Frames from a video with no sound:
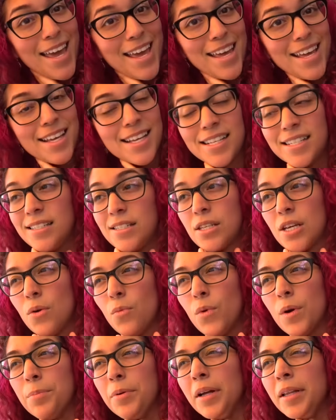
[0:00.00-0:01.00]

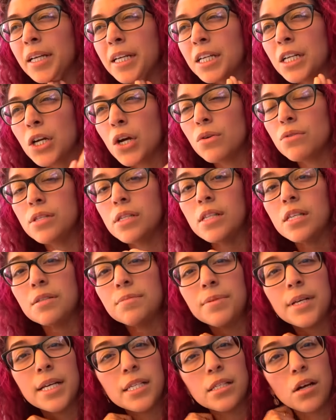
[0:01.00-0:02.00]
And we're probably gonna go to
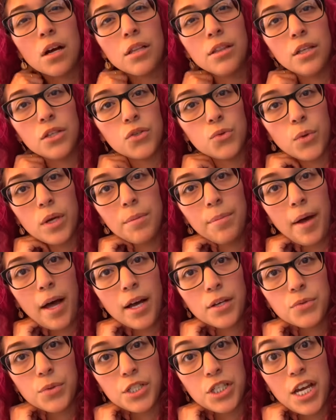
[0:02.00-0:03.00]
this place called the Sweet
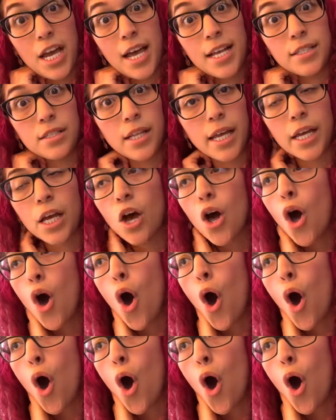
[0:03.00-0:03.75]
Box, which has like